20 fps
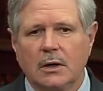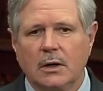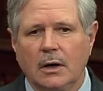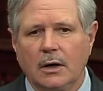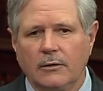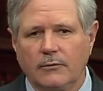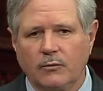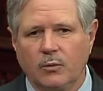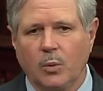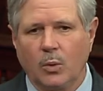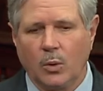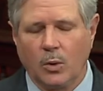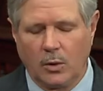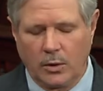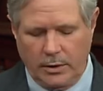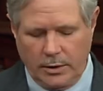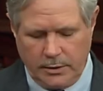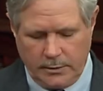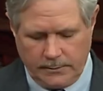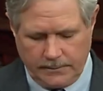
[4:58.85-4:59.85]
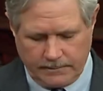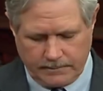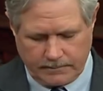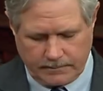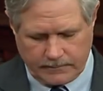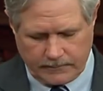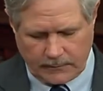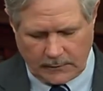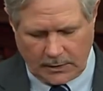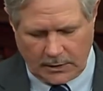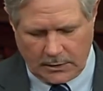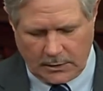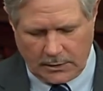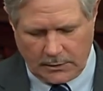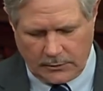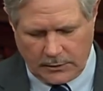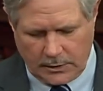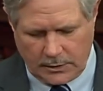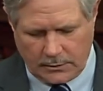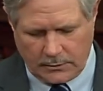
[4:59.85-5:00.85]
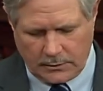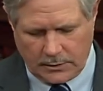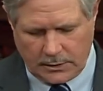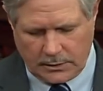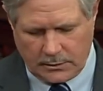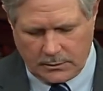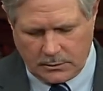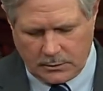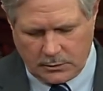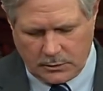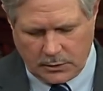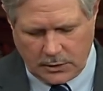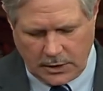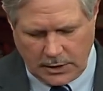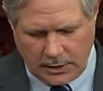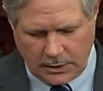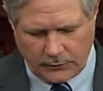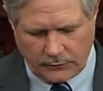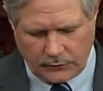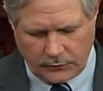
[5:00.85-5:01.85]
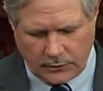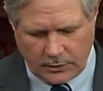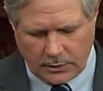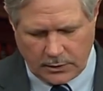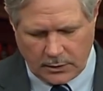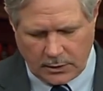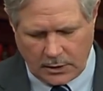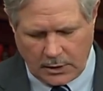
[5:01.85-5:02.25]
of war that you can't see.